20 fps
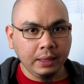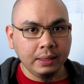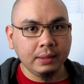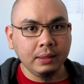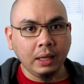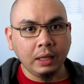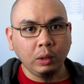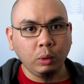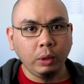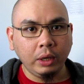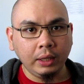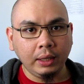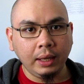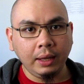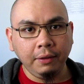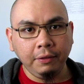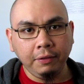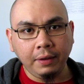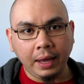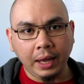is not quite
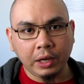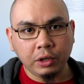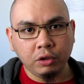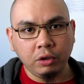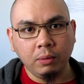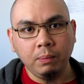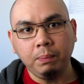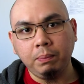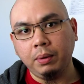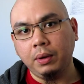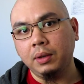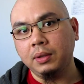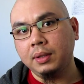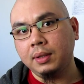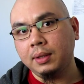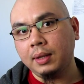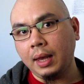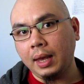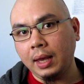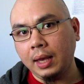a faction per
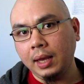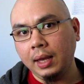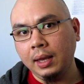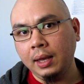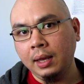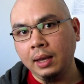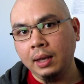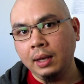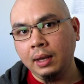se.